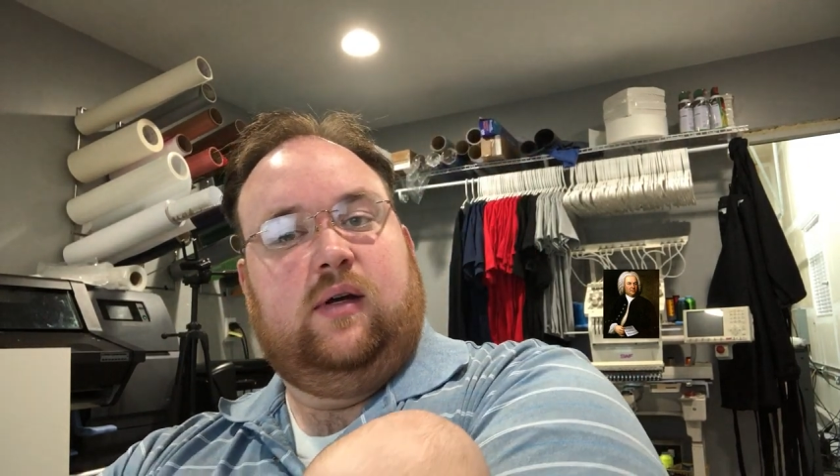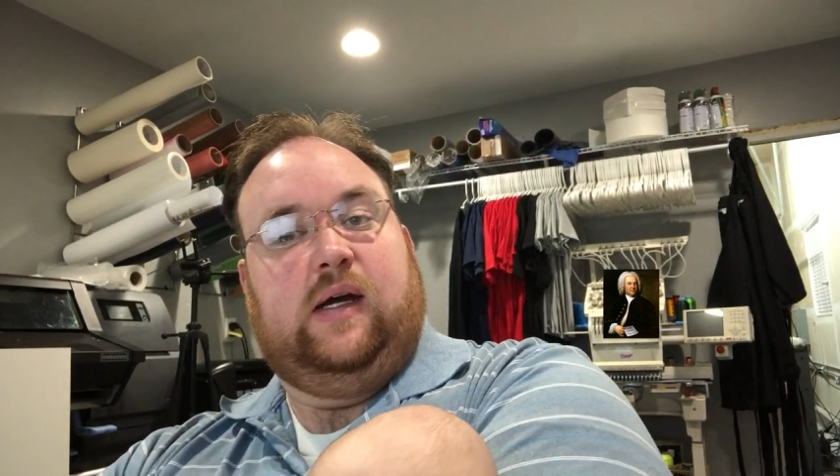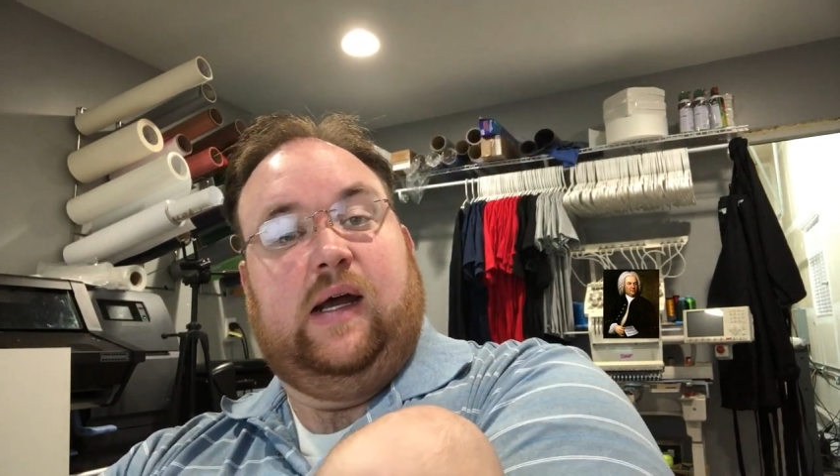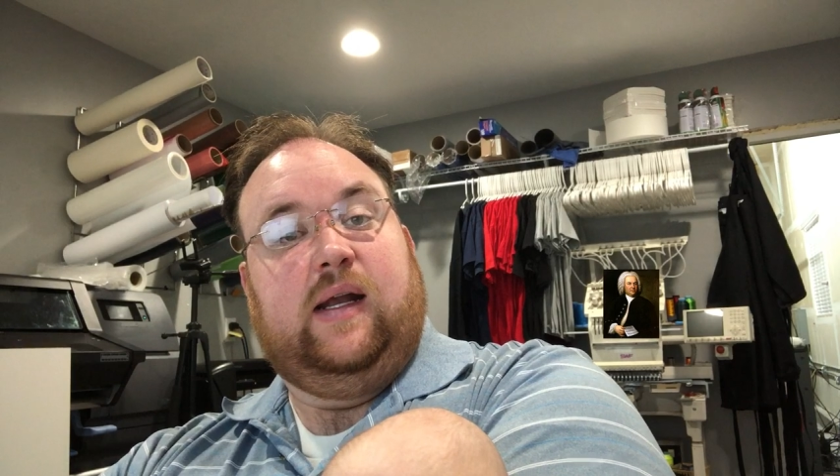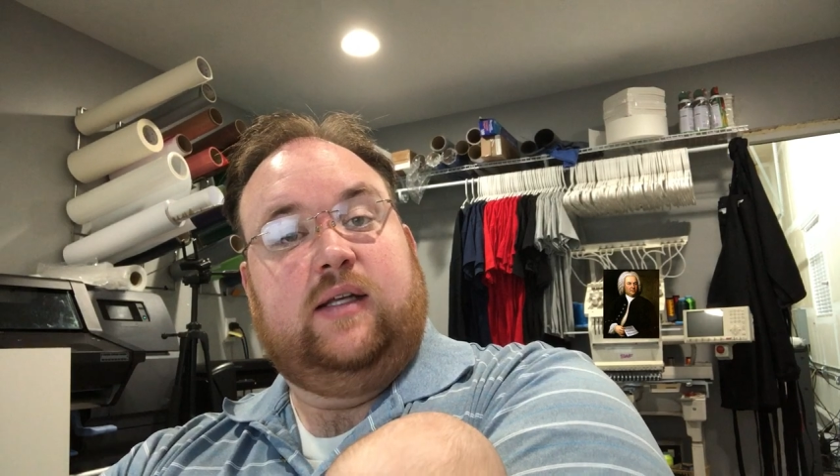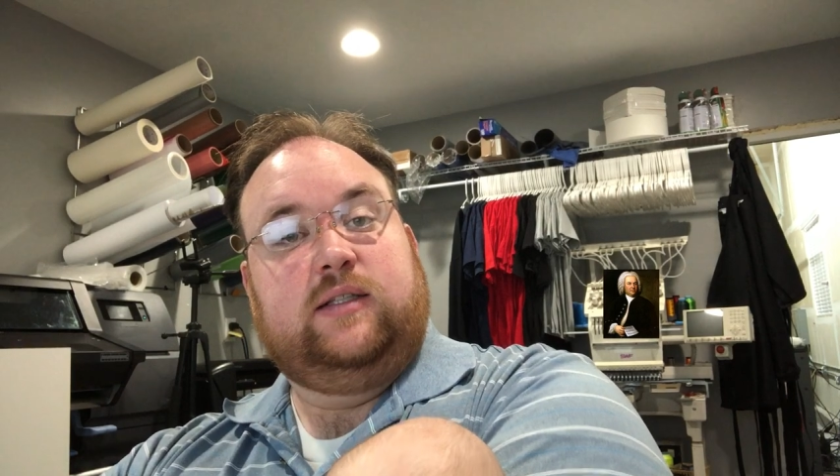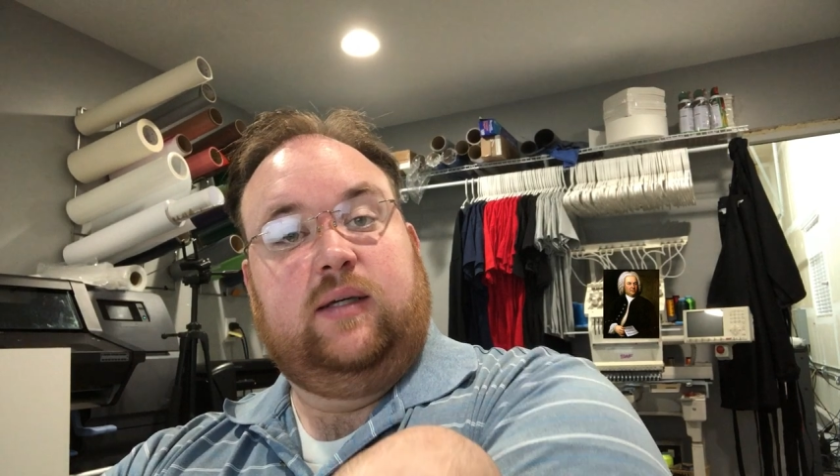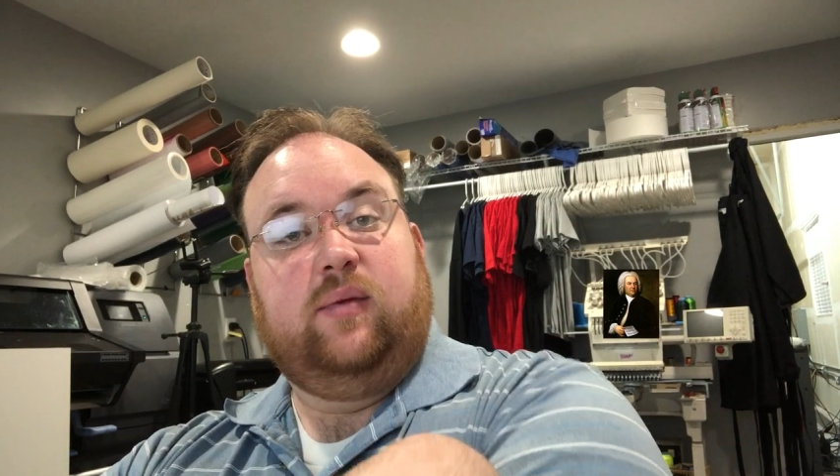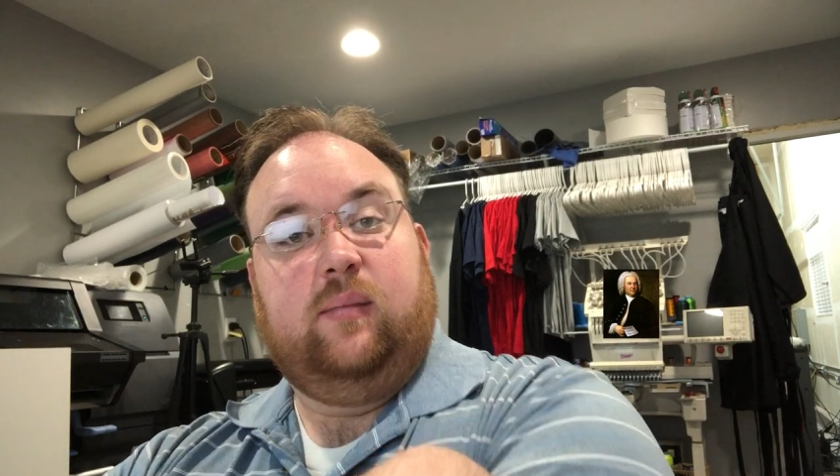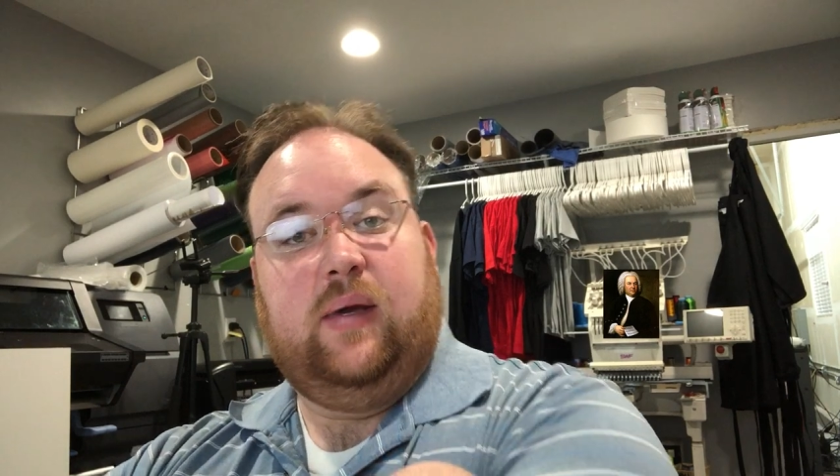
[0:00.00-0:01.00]
got a
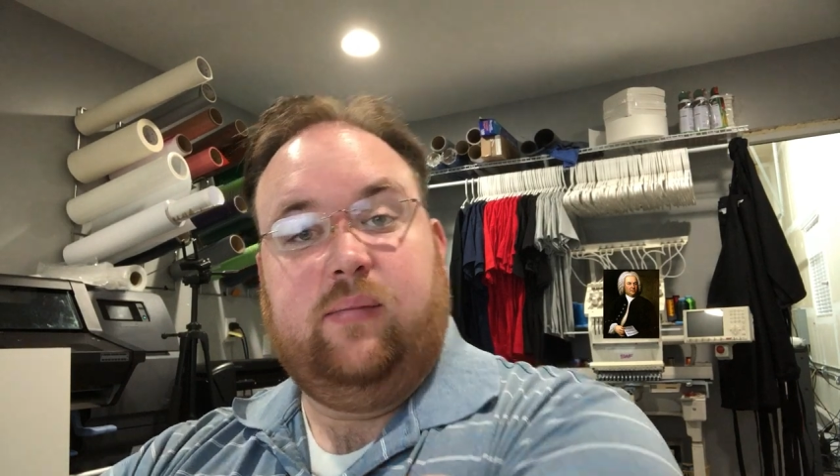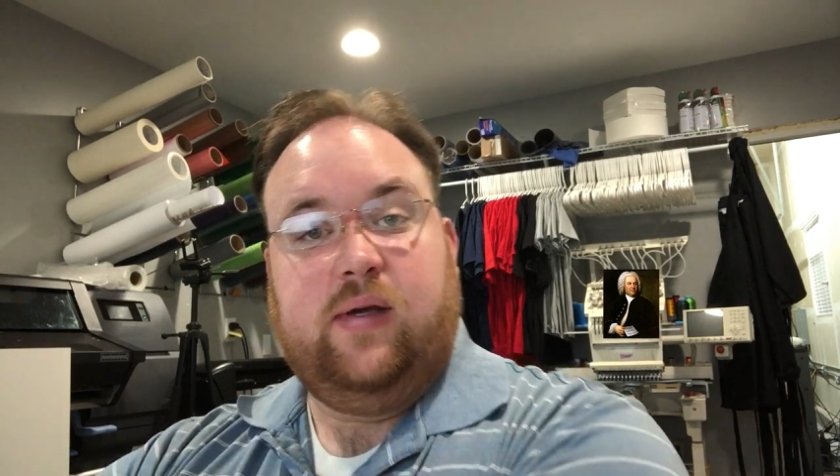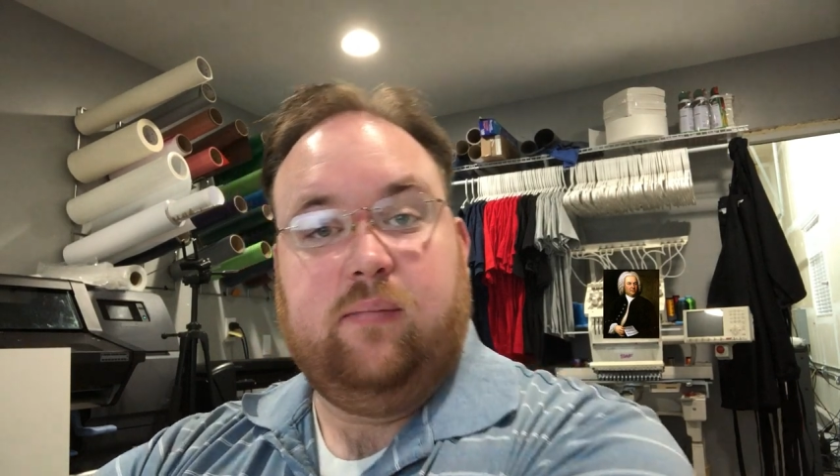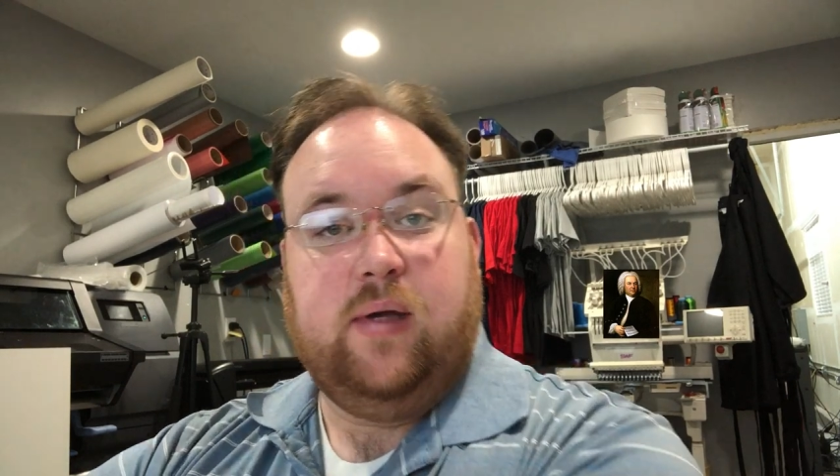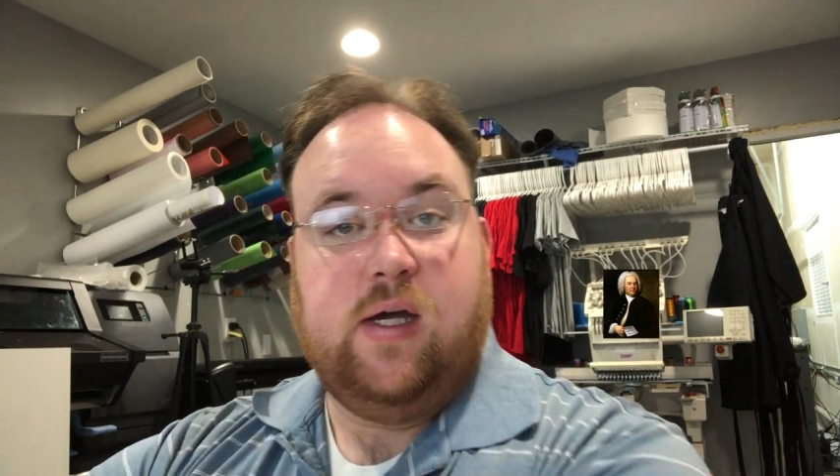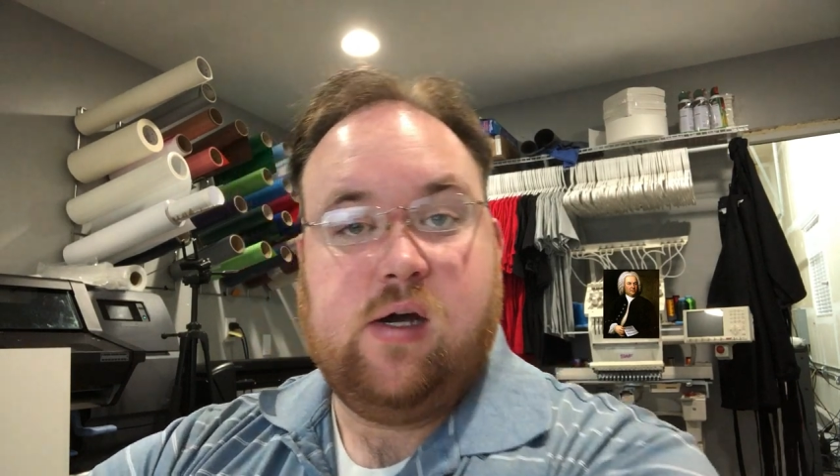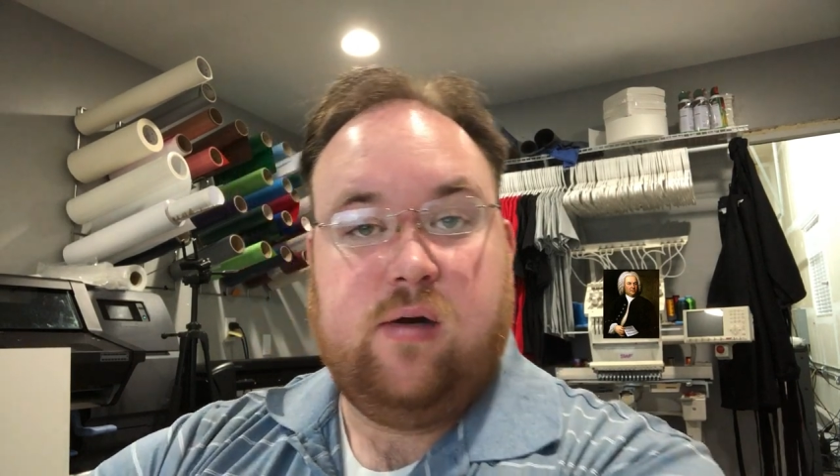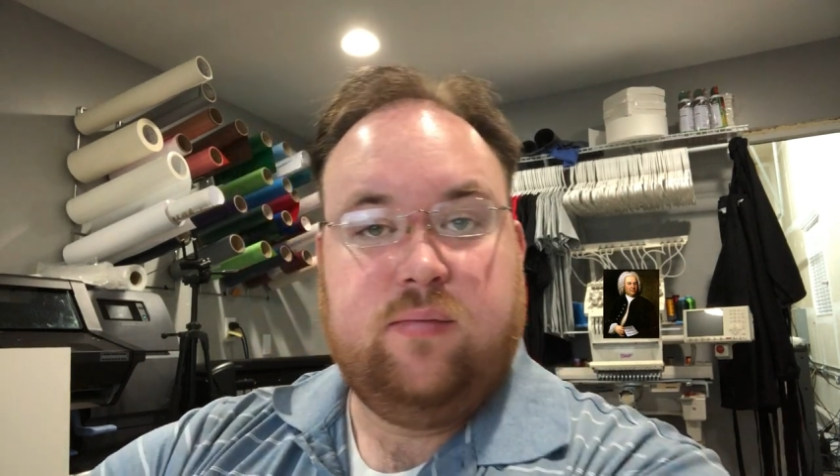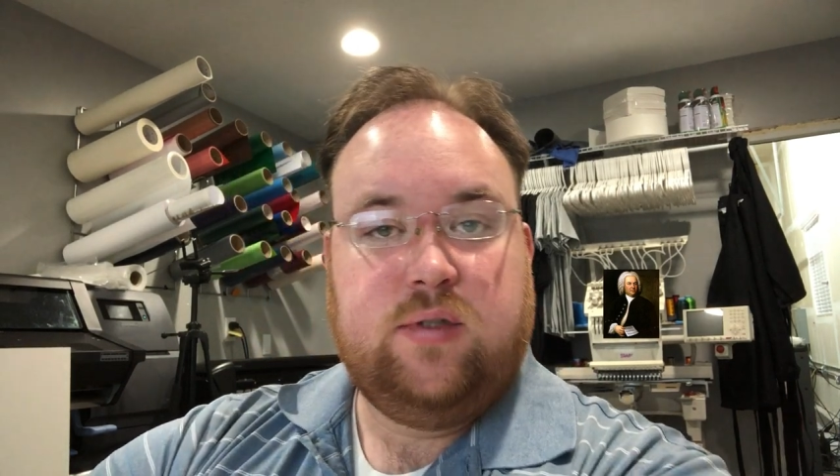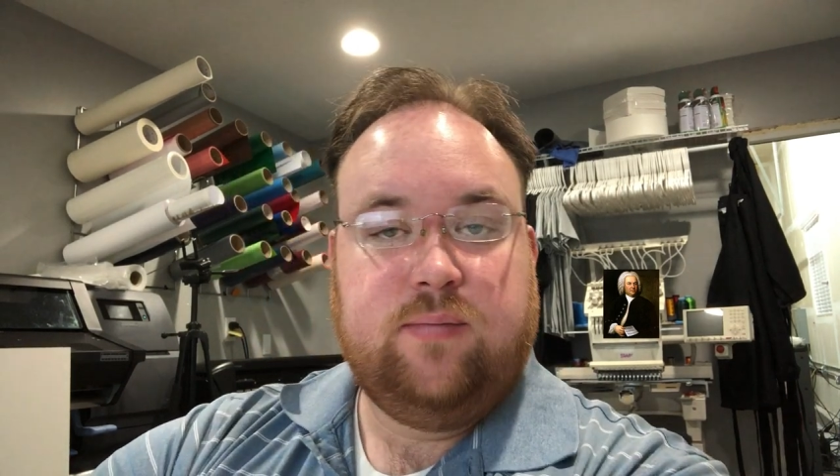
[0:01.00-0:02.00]
sleeping baby in my
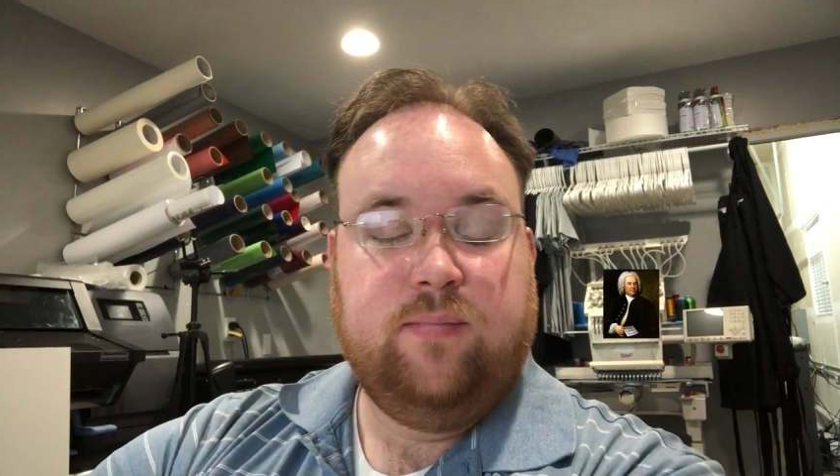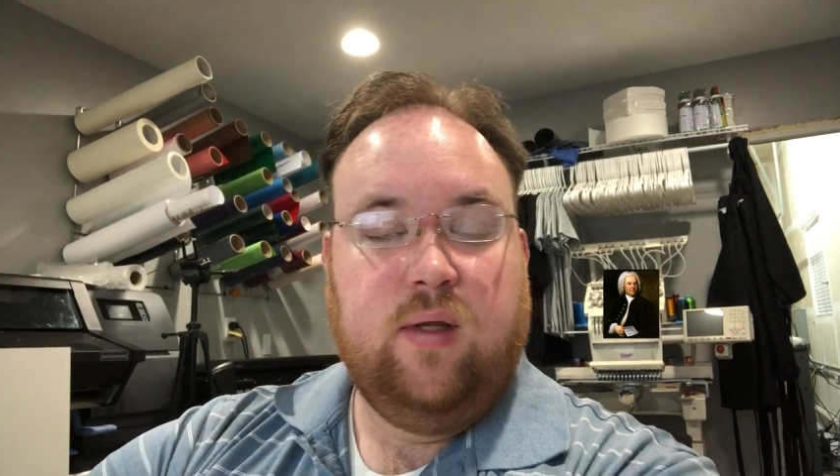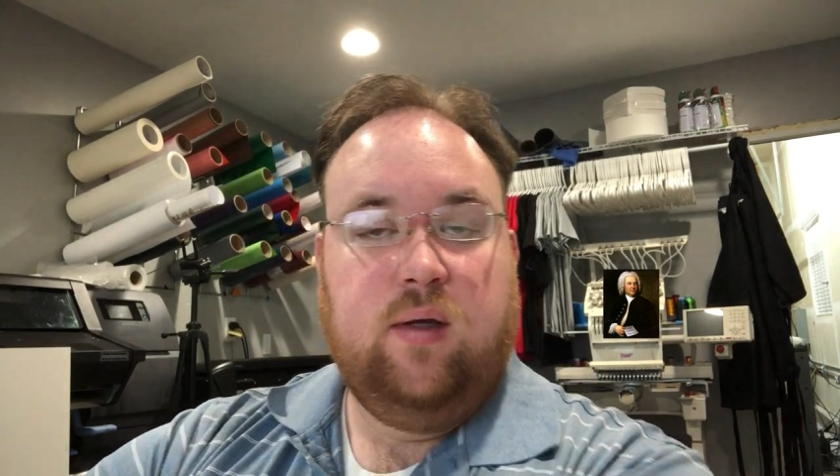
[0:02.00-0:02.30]
arms.